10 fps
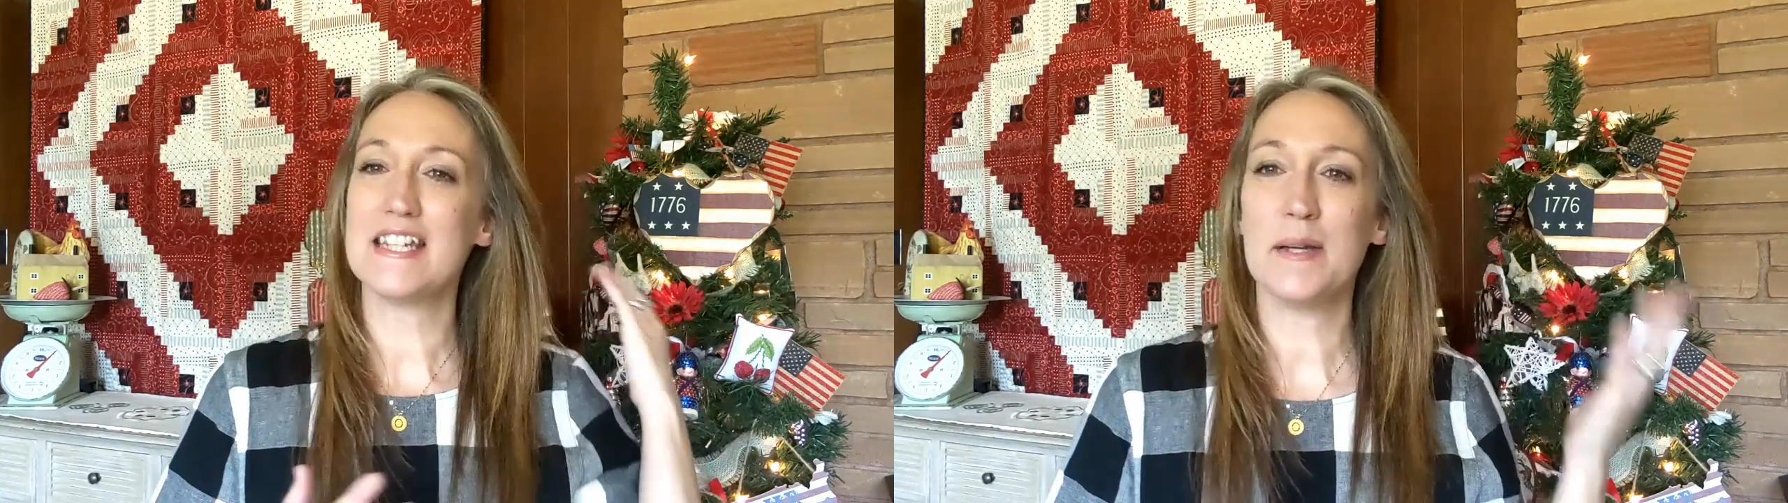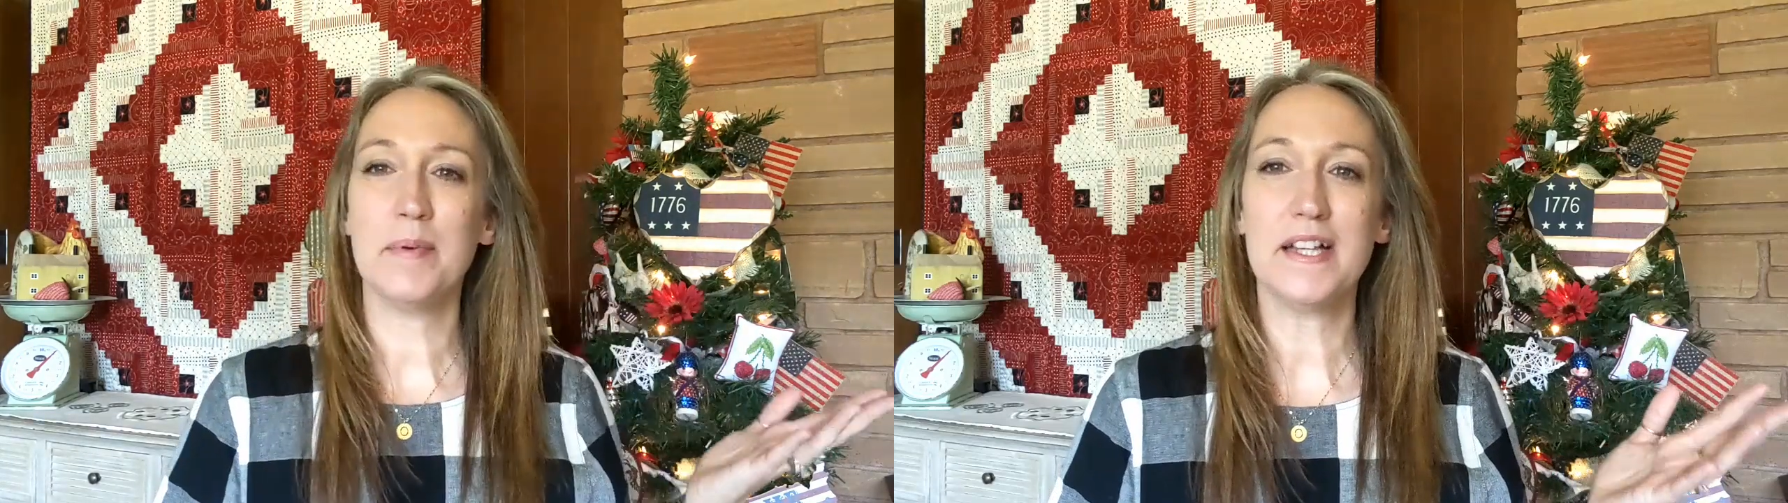
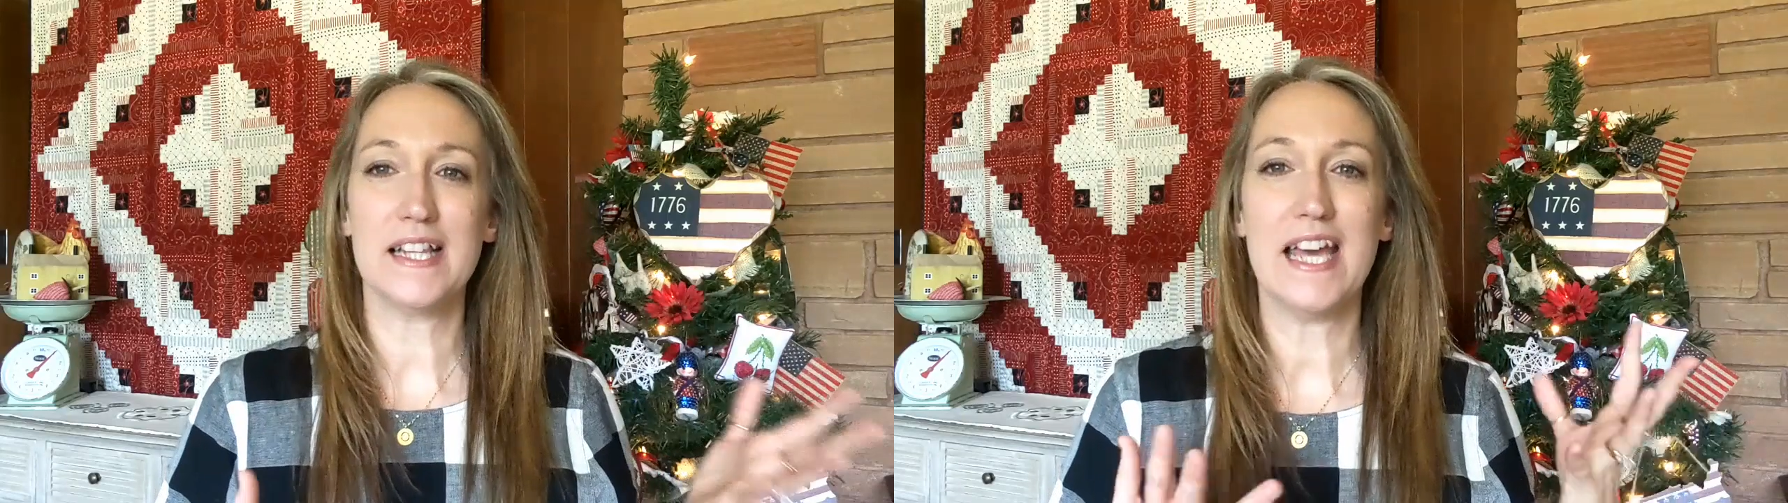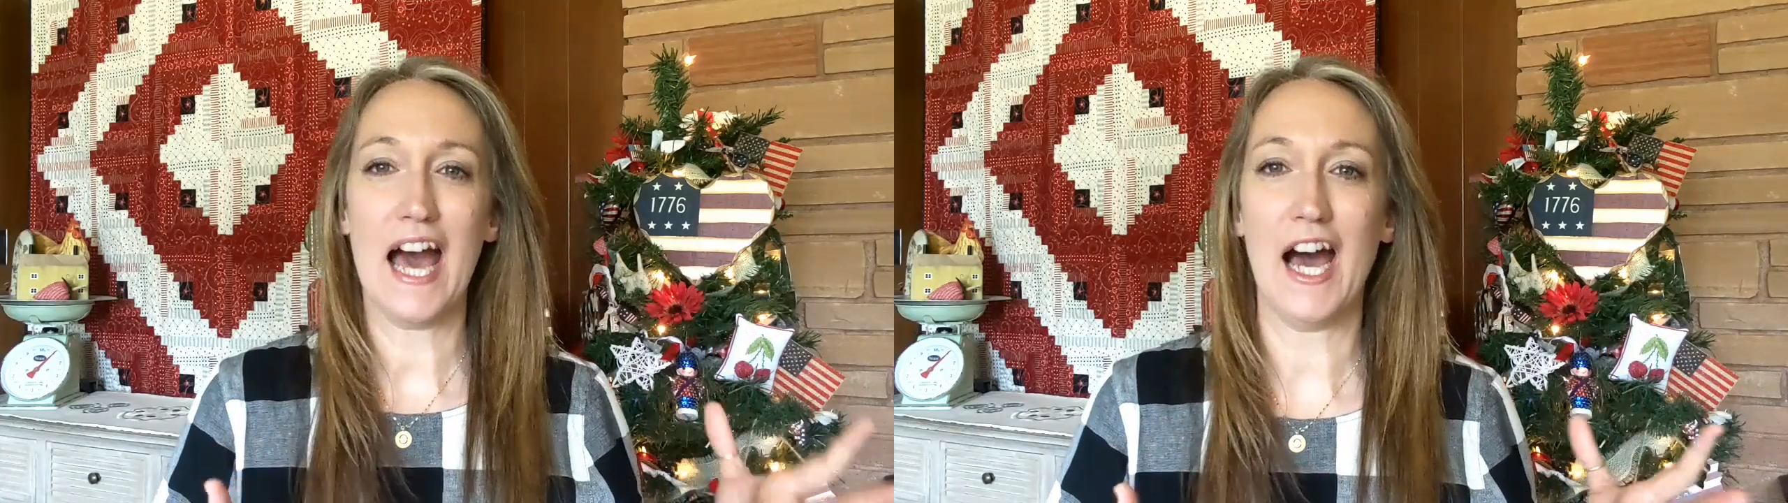
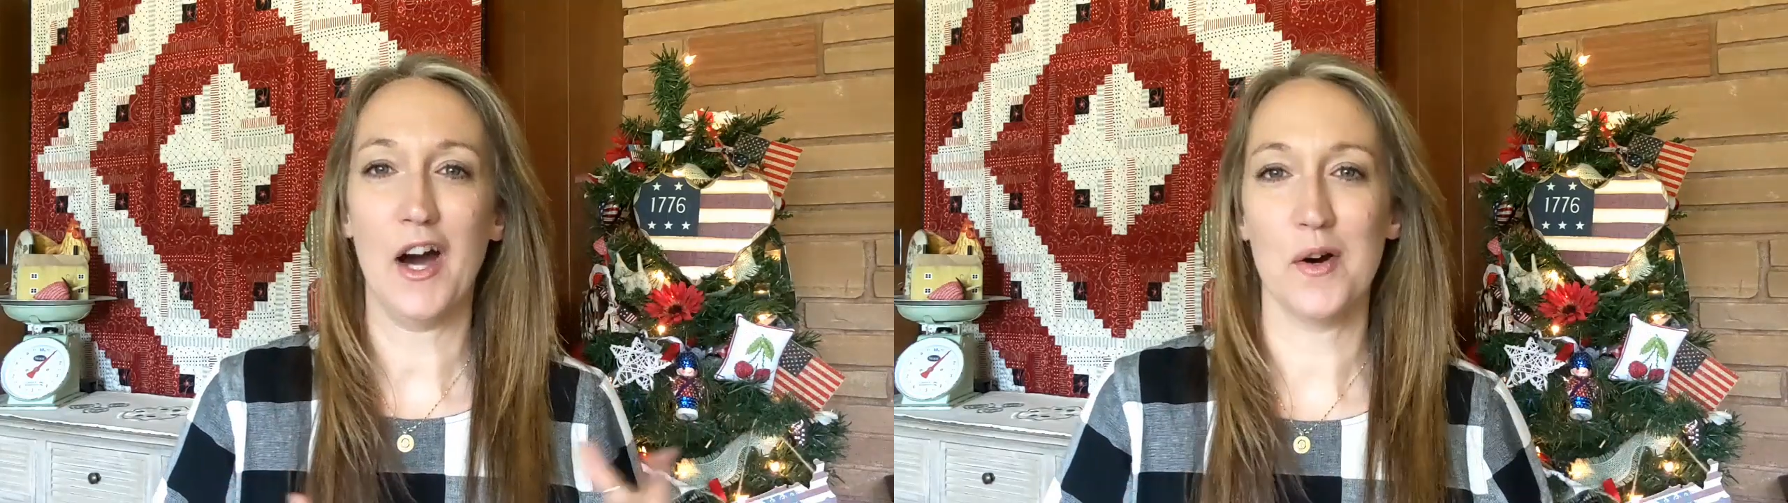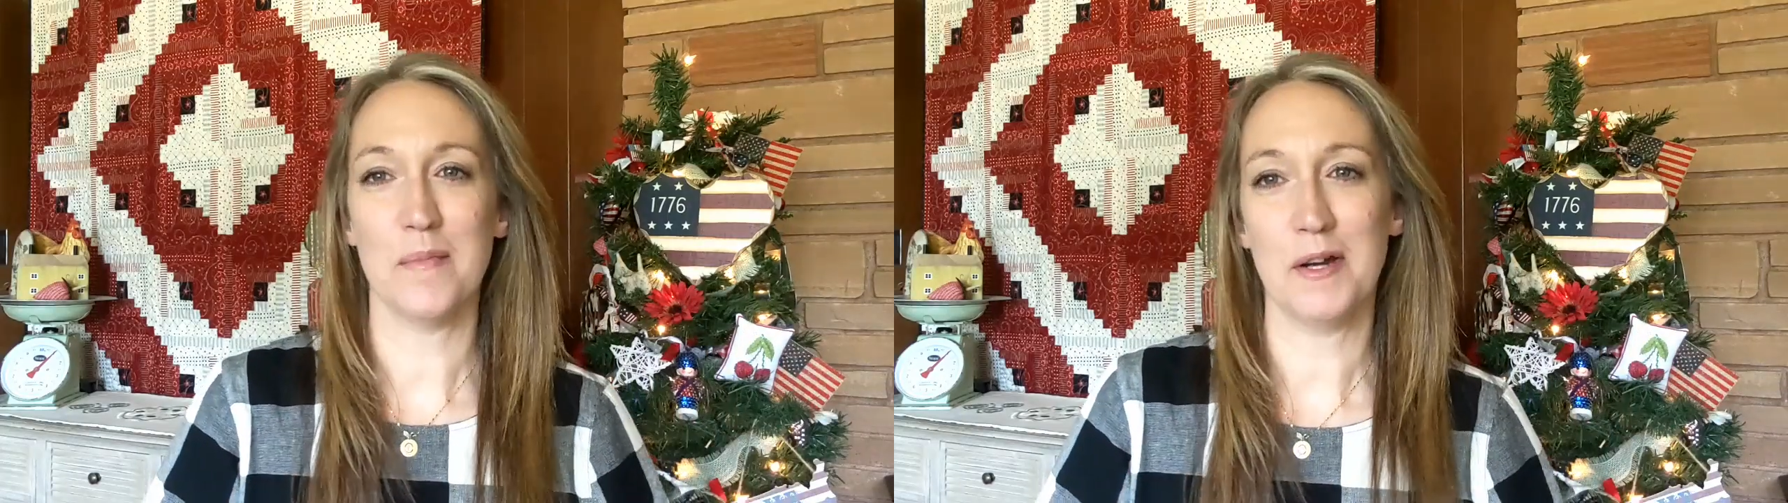typically how